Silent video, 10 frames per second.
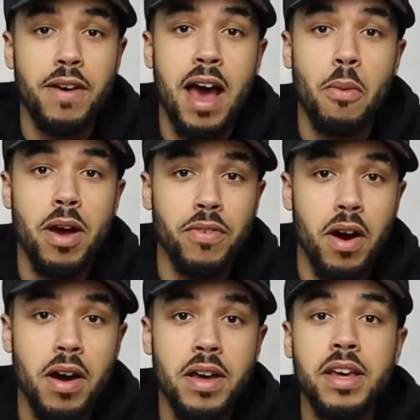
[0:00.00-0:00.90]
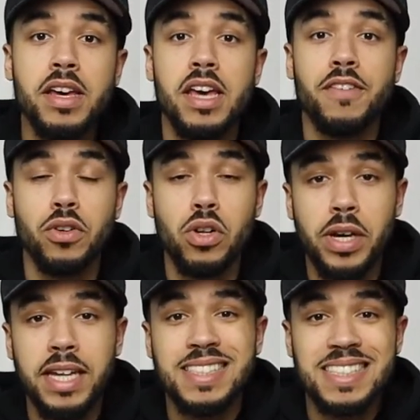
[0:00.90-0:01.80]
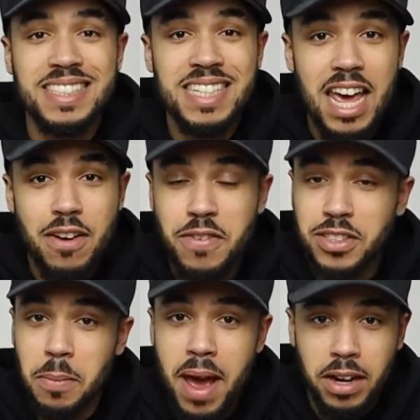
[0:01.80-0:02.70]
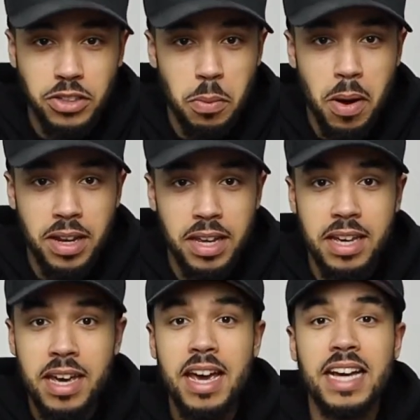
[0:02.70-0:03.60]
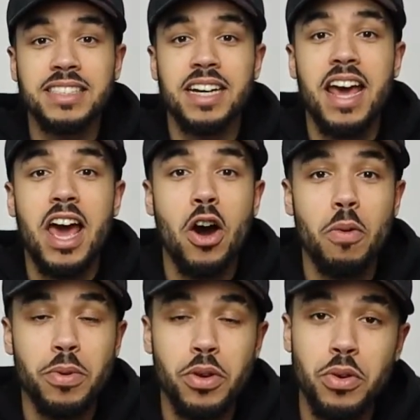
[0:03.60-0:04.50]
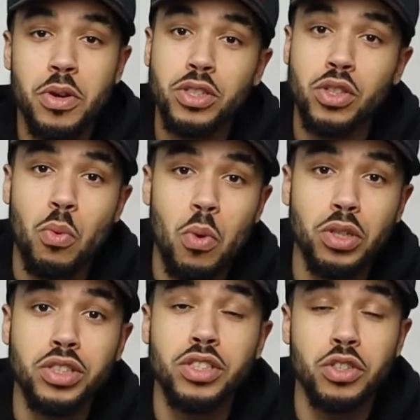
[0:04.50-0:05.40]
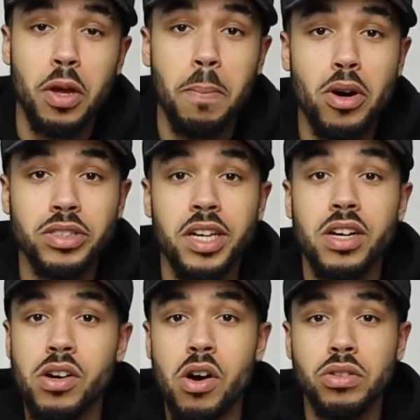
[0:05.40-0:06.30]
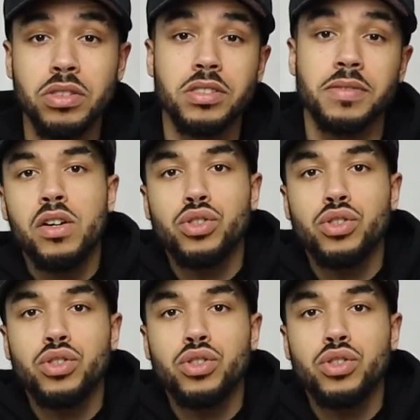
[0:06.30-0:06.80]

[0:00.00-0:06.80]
However, if you're looking to save some extra money, it's gonna help you towards your deposit goals.